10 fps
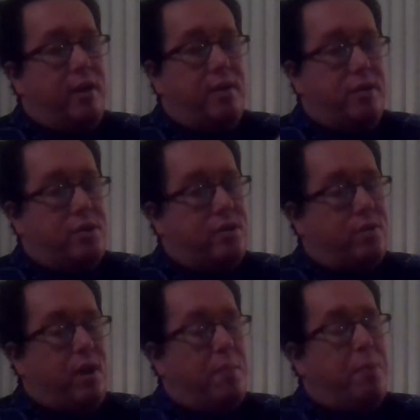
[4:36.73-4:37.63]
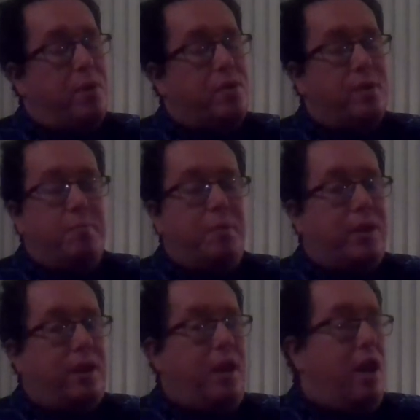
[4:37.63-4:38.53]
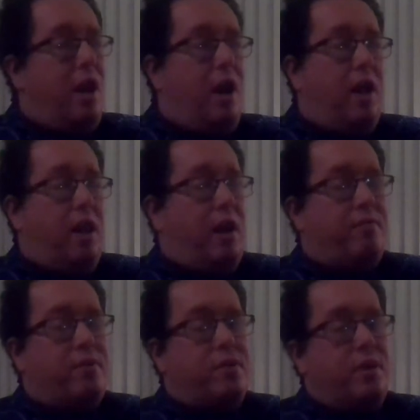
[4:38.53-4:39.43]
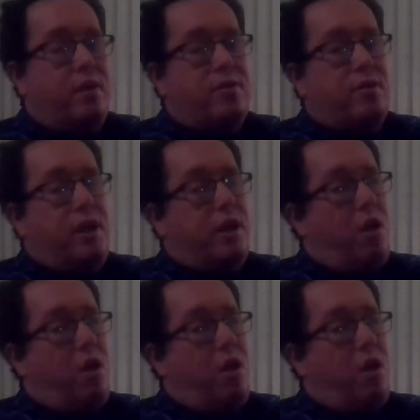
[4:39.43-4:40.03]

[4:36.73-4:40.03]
She's a great person, but a lot of her songs are like,